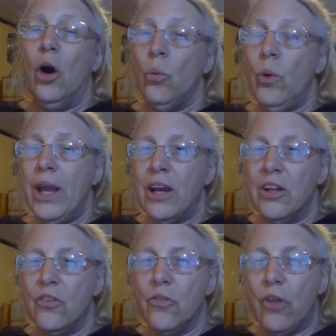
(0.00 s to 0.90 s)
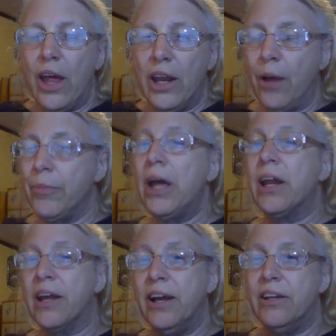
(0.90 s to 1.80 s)
We can, and I'm going
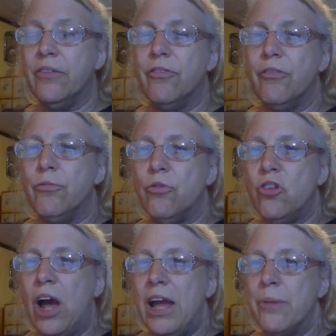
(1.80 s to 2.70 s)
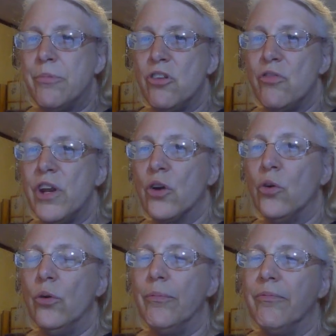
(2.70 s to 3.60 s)
to kind of tie up this
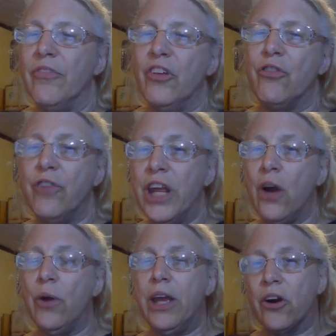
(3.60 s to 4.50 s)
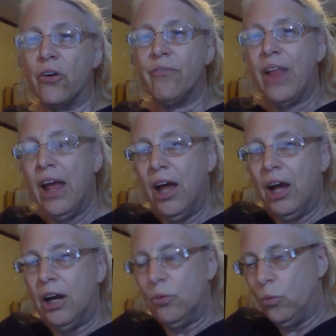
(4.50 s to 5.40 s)
video here.
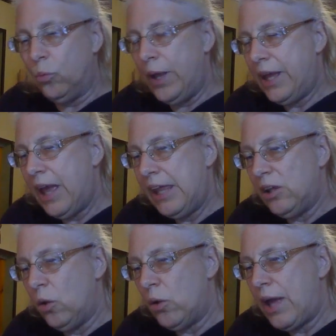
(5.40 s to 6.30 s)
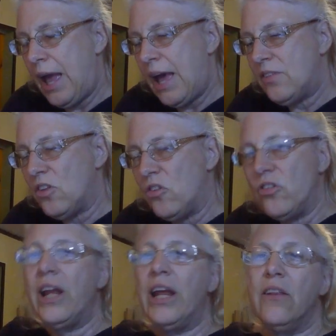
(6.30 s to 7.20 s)
We can look at the
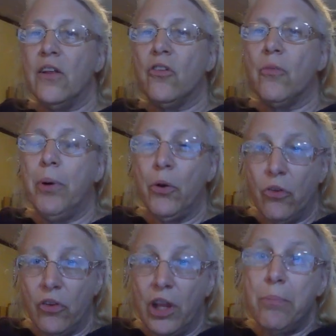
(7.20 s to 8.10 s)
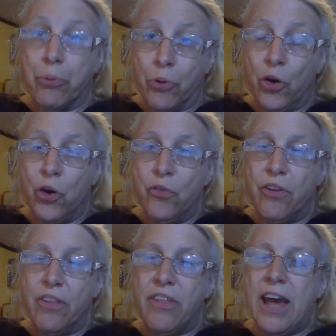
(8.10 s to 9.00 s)
study that supposedly
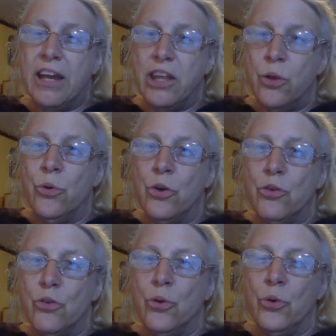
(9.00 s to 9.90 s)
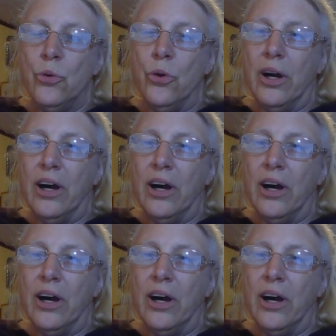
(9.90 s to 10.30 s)
proved that you could do